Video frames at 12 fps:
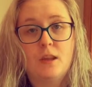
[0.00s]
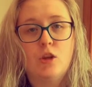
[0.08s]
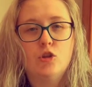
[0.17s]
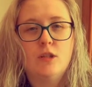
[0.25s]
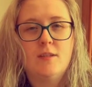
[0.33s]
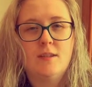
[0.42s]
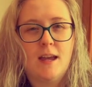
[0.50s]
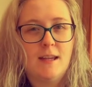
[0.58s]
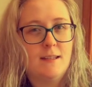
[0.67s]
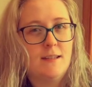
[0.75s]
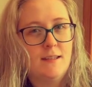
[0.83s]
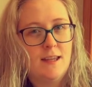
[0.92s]
She
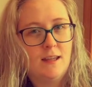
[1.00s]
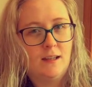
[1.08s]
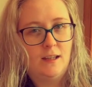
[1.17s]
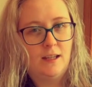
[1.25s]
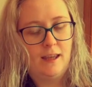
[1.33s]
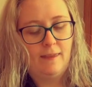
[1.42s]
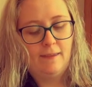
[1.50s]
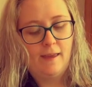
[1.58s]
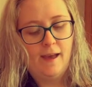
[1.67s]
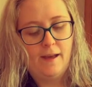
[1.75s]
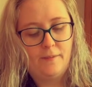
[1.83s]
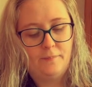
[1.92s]
stayed still in the
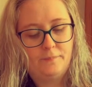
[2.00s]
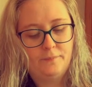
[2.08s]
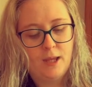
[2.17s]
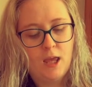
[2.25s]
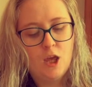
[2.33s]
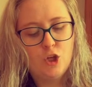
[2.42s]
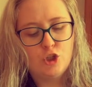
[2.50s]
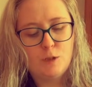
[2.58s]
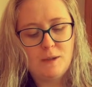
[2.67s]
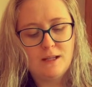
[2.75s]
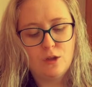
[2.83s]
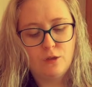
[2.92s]
air. She
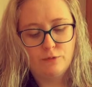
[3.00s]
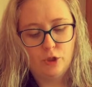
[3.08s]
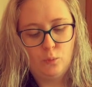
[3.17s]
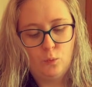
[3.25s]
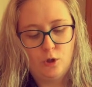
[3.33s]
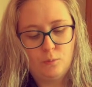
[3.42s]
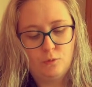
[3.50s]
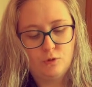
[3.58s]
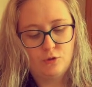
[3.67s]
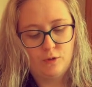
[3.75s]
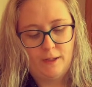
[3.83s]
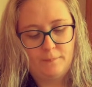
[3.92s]
bit through one more
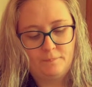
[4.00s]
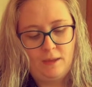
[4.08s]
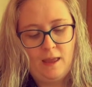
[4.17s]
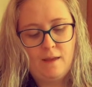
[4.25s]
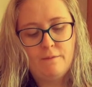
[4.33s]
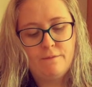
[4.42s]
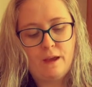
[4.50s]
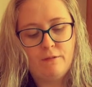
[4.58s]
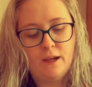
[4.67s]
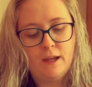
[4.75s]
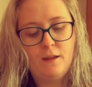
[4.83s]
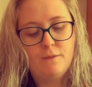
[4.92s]
string.
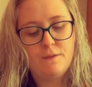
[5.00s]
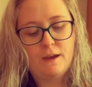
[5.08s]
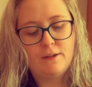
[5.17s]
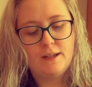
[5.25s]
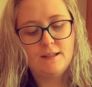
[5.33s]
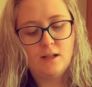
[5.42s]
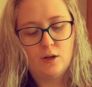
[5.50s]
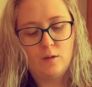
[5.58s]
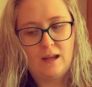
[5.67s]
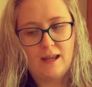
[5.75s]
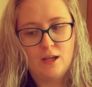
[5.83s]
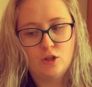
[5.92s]
Very, very
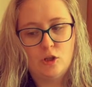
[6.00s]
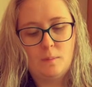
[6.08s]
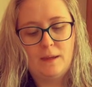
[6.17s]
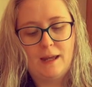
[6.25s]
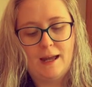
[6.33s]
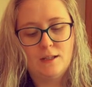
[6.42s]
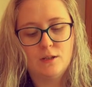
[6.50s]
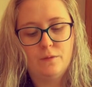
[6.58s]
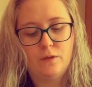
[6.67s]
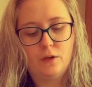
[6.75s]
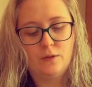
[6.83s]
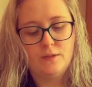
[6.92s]
slowly, she began to
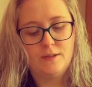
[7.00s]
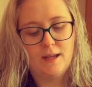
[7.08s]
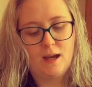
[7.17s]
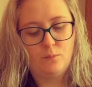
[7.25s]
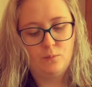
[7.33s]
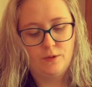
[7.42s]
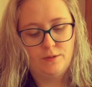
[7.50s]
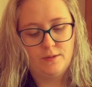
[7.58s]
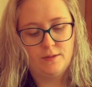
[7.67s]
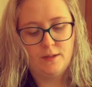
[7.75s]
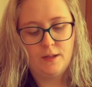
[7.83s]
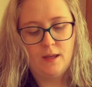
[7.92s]
float downwards.